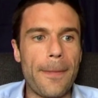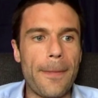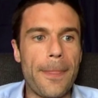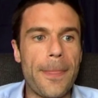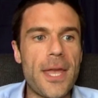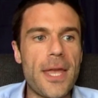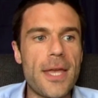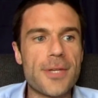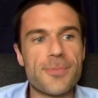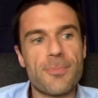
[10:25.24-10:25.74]

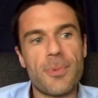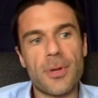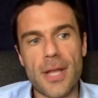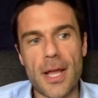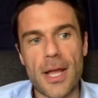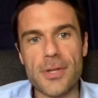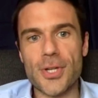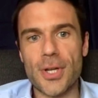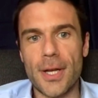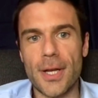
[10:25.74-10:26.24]
B is
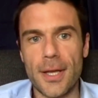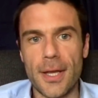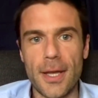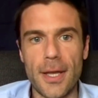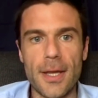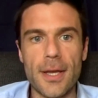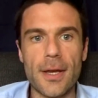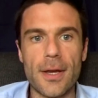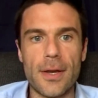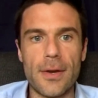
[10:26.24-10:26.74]
potentially
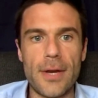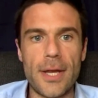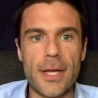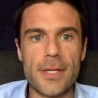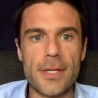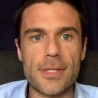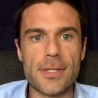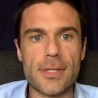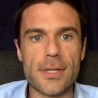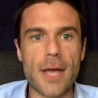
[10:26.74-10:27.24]

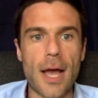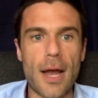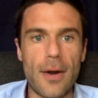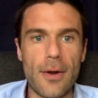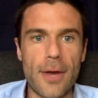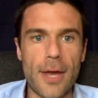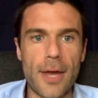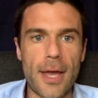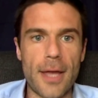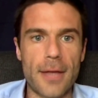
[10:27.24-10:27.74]
increase
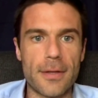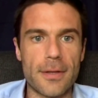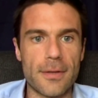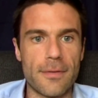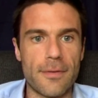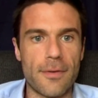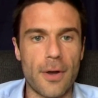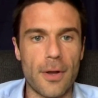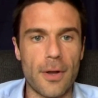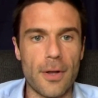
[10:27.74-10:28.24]

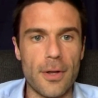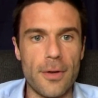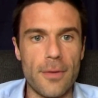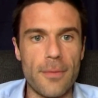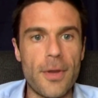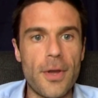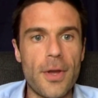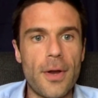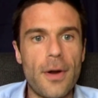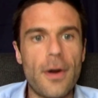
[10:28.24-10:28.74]
allocated
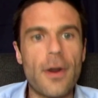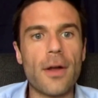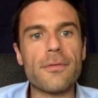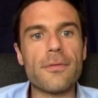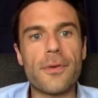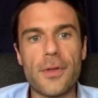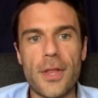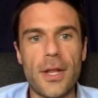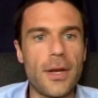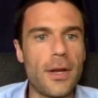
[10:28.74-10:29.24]
volume, not
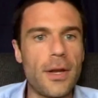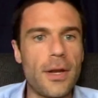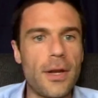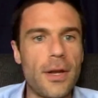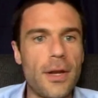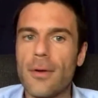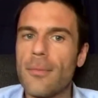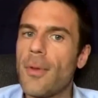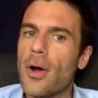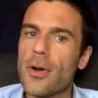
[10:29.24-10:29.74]
for the
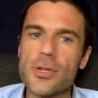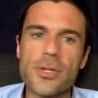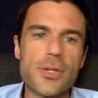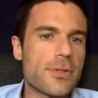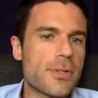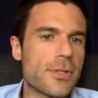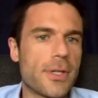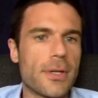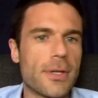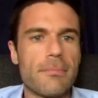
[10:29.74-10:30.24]
near-term
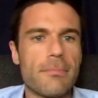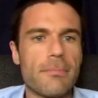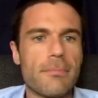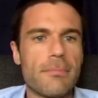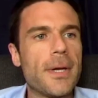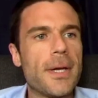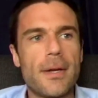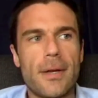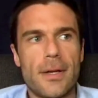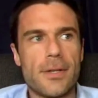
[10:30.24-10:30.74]
auctions, that
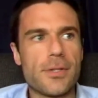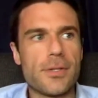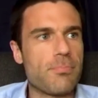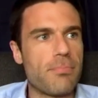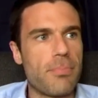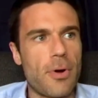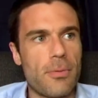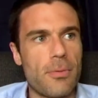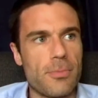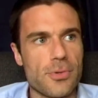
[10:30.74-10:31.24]
it's
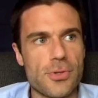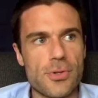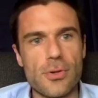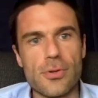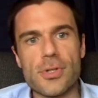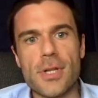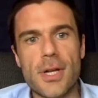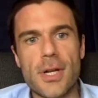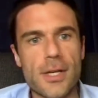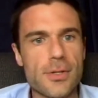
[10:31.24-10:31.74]
almost
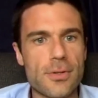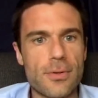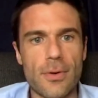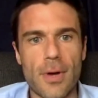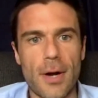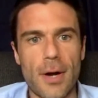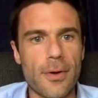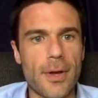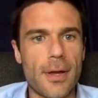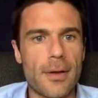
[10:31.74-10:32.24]
useless
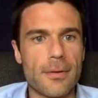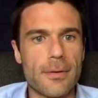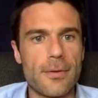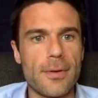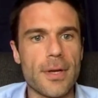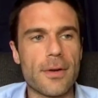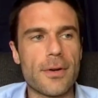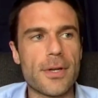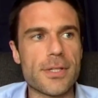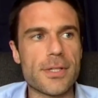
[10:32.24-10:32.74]
to
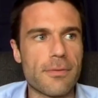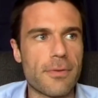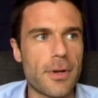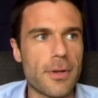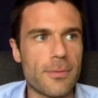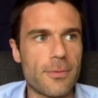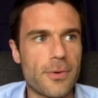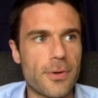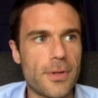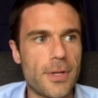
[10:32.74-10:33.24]
increase the
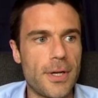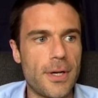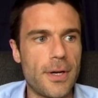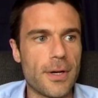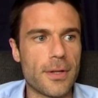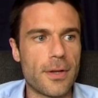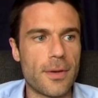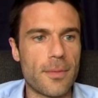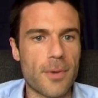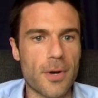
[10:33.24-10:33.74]
volume for the
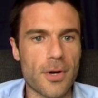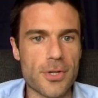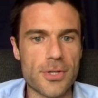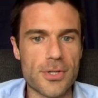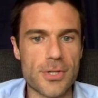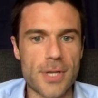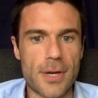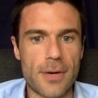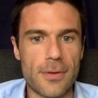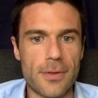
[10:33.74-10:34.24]
near-term
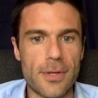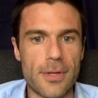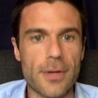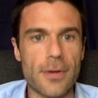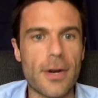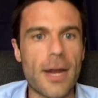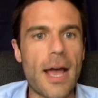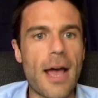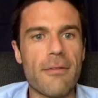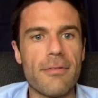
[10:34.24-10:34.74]
auctions. I don't think
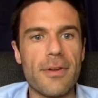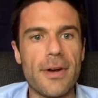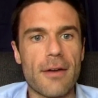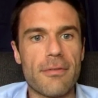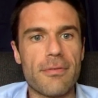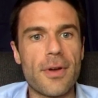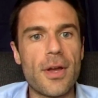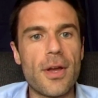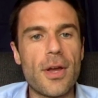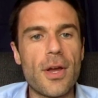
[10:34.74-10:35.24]
you'll
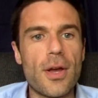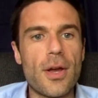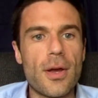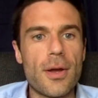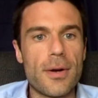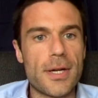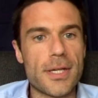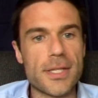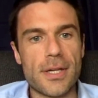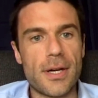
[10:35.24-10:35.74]

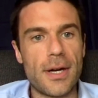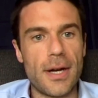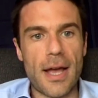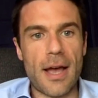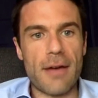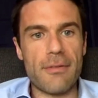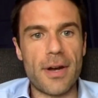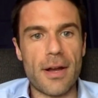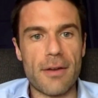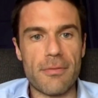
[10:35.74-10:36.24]
necessarily
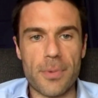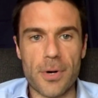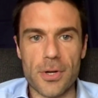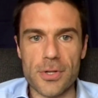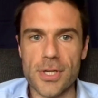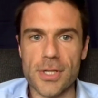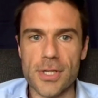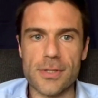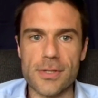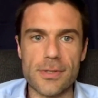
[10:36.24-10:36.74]
have enough
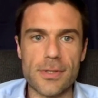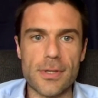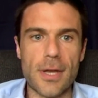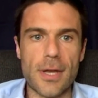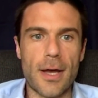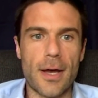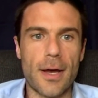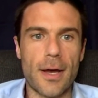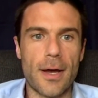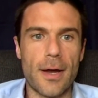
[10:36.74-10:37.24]
projects
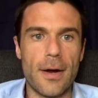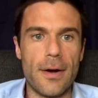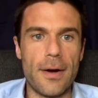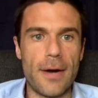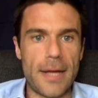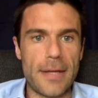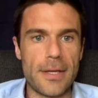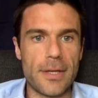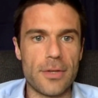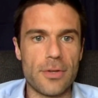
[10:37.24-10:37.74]

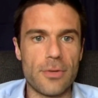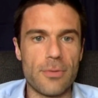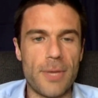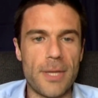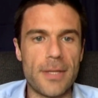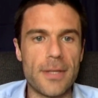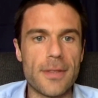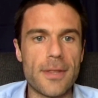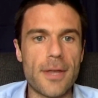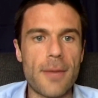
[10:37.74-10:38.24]
ready to
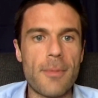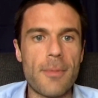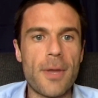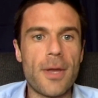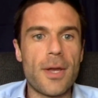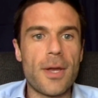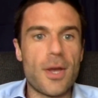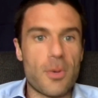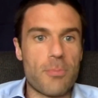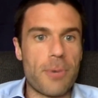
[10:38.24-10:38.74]
bid in them.
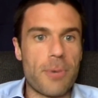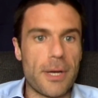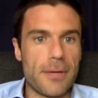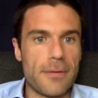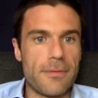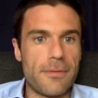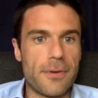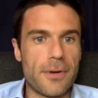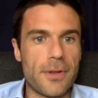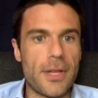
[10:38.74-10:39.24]

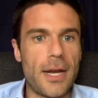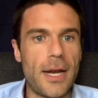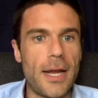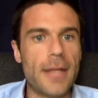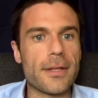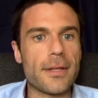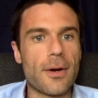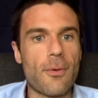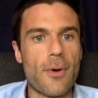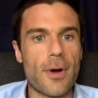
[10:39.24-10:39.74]
But for the
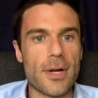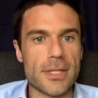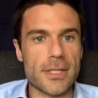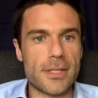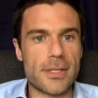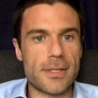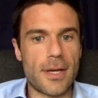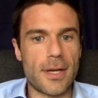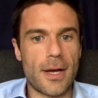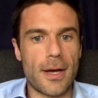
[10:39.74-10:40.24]
later
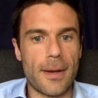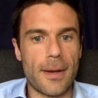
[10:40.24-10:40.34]
ones,